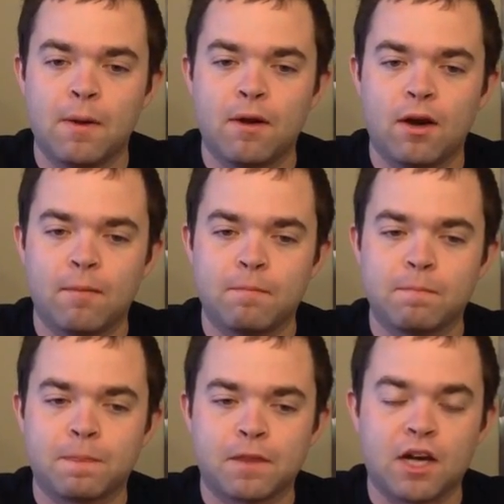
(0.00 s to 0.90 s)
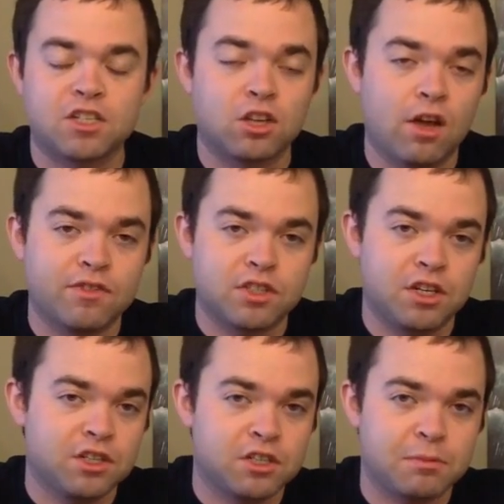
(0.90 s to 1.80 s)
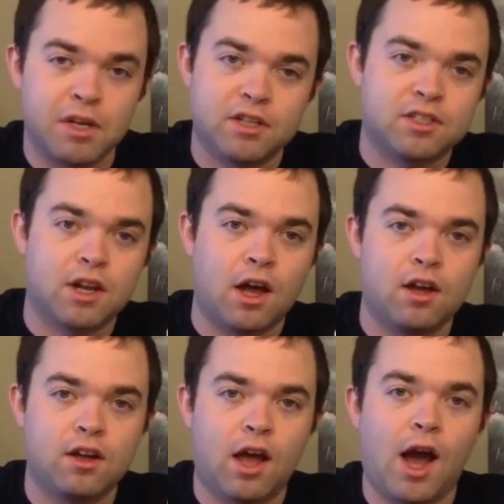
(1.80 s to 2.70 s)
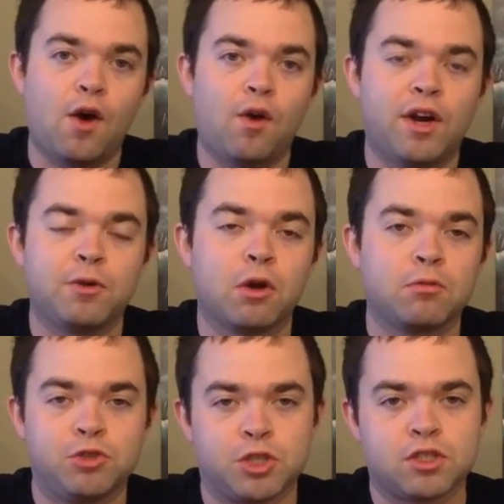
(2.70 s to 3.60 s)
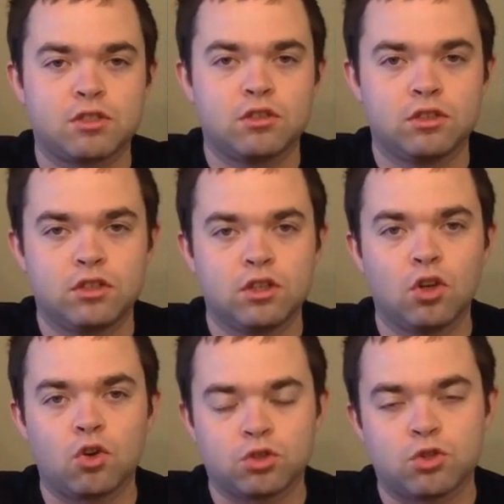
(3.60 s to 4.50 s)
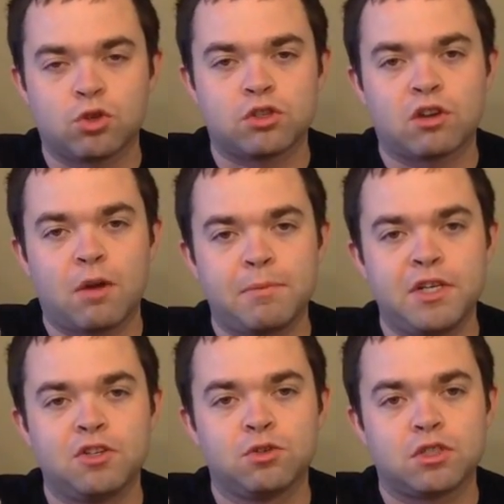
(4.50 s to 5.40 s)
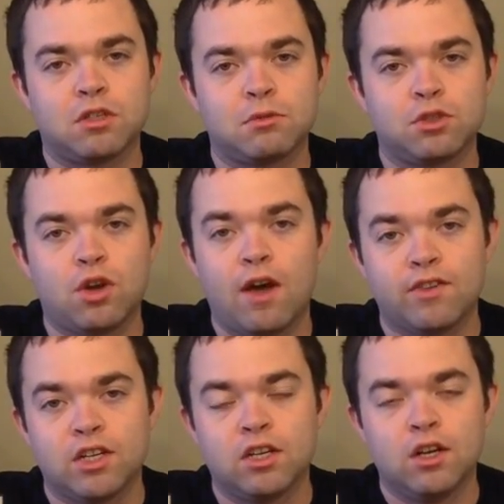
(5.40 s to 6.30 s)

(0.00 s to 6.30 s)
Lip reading: I still haven't seen it. Doesn't mean it's not out anywhere. Just the local stores around me don't seem to have it